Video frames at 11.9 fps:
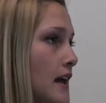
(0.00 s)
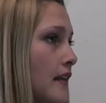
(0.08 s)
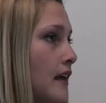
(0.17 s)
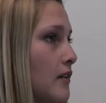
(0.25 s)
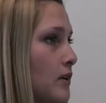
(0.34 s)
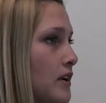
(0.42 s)

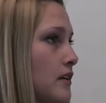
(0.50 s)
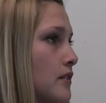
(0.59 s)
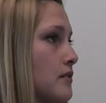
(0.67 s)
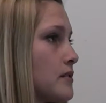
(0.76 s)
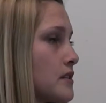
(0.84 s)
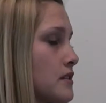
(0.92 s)
then we
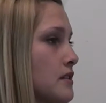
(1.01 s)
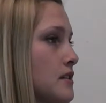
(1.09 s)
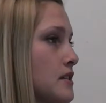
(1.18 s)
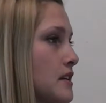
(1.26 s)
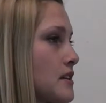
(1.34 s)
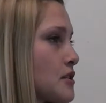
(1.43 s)
use the
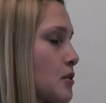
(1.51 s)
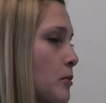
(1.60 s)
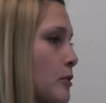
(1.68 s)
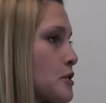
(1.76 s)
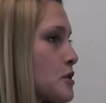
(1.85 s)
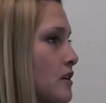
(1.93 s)
statistical
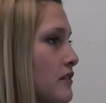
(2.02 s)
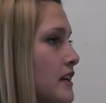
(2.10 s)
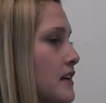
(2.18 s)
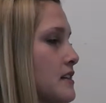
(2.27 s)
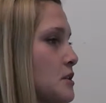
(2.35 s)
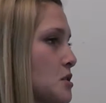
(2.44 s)
portion of
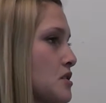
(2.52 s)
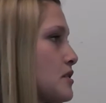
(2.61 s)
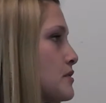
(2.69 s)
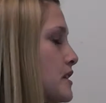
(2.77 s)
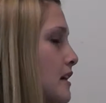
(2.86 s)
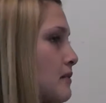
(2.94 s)
it is just
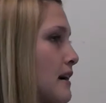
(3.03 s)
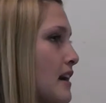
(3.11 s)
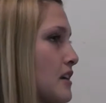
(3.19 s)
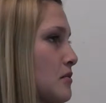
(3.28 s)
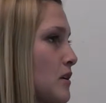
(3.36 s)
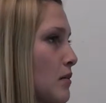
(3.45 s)
using
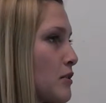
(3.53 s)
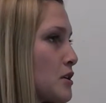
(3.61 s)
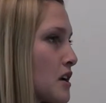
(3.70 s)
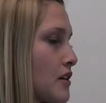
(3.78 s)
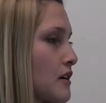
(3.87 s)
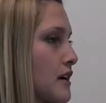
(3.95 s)
random number
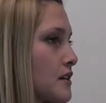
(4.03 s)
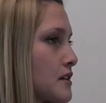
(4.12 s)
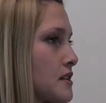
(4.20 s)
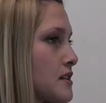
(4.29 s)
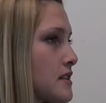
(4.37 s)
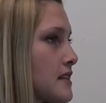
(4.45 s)

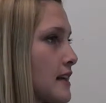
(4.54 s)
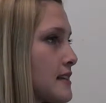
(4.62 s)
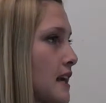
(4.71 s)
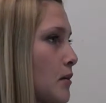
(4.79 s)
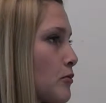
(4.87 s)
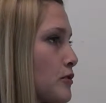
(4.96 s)
generators to select
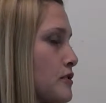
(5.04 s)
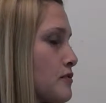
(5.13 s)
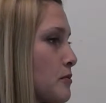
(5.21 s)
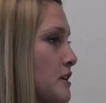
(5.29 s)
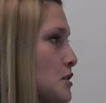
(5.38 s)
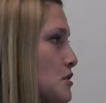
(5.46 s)
samples
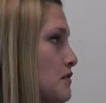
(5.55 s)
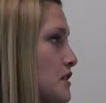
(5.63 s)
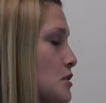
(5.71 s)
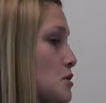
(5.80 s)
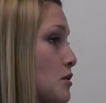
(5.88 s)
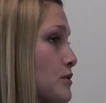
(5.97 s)
from each of
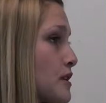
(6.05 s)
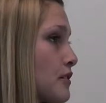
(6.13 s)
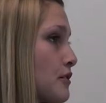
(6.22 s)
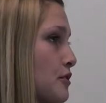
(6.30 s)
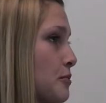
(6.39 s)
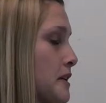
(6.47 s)
these chosen
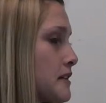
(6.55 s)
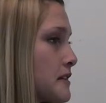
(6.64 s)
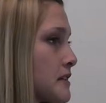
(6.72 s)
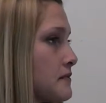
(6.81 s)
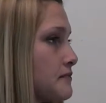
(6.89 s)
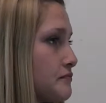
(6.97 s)

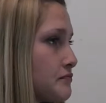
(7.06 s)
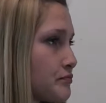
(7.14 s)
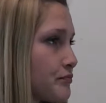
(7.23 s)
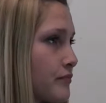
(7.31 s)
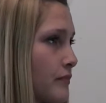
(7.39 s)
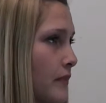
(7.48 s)
groupings.
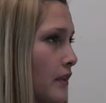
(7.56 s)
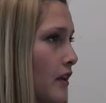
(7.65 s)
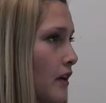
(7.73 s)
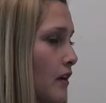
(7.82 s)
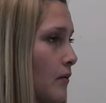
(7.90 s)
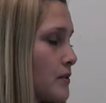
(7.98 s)

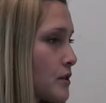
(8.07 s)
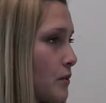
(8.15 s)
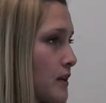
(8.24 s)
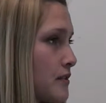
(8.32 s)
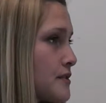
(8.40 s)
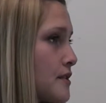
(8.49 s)
So
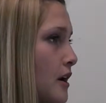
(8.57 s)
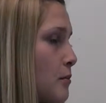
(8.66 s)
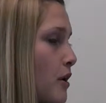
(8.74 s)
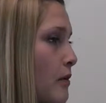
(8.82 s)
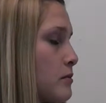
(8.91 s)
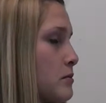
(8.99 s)
we use
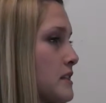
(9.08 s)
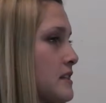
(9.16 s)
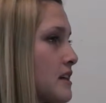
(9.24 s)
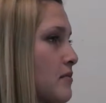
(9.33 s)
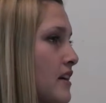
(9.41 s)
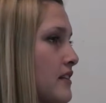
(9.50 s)

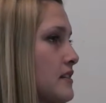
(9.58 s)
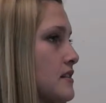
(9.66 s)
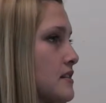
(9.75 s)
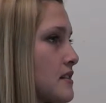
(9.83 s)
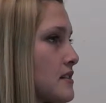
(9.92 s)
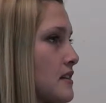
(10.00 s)
non-probabilistic
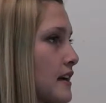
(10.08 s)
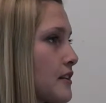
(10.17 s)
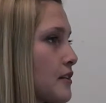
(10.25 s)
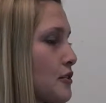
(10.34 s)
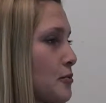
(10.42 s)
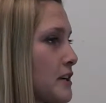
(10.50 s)
methods to select
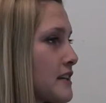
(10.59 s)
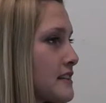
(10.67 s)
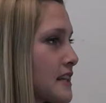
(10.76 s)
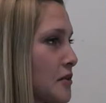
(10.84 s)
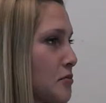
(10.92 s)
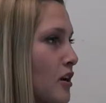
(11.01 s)
the
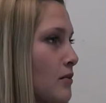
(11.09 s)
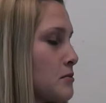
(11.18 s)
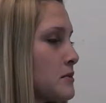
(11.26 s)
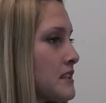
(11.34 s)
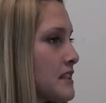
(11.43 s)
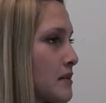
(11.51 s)
groupings and
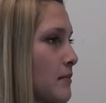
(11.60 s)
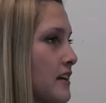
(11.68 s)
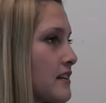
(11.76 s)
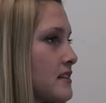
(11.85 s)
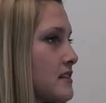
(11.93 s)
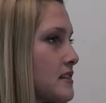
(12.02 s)
probabilistic
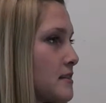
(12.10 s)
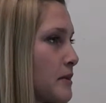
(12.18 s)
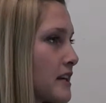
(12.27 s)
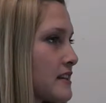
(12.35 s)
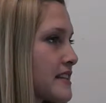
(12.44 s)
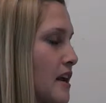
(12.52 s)
methods to
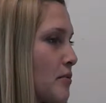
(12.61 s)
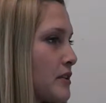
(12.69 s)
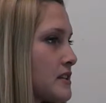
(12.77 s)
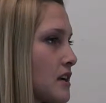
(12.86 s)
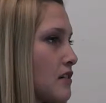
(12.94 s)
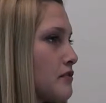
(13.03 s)
pick the sample
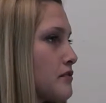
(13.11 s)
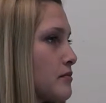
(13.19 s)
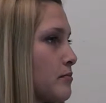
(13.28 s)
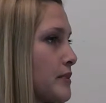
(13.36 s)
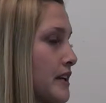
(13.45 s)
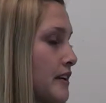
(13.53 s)
itself.
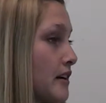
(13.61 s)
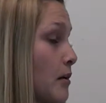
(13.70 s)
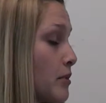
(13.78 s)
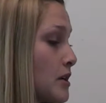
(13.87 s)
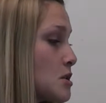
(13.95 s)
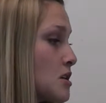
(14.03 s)
But here
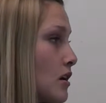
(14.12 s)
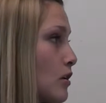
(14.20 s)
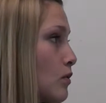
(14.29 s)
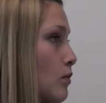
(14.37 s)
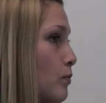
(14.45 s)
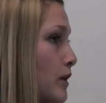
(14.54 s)
at
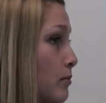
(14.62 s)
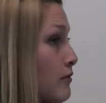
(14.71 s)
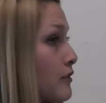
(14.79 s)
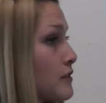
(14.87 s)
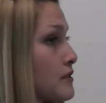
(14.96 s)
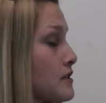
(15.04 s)
BGO, we
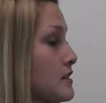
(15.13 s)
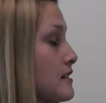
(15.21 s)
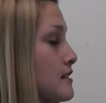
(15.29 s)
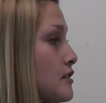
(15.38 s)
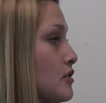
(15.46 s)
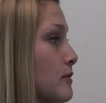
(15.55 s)
prefer the
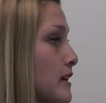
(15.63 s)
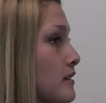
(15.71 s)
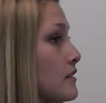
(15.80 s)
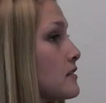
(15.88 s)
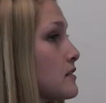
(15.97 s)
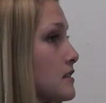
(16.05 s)
statistical
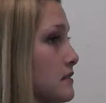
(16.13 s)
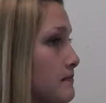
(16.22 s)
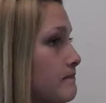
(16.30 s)
methods.